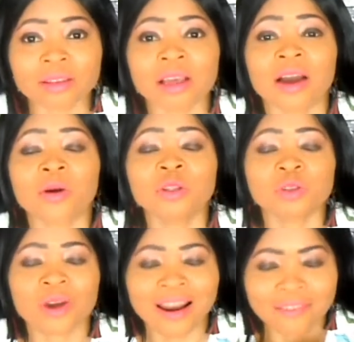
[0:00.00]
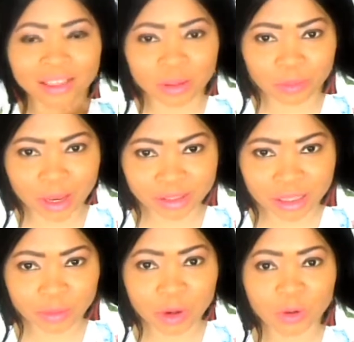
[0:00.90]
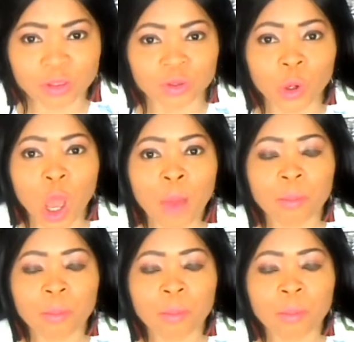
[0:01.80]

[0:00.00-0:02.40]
they are going to arrest the person, because, you know,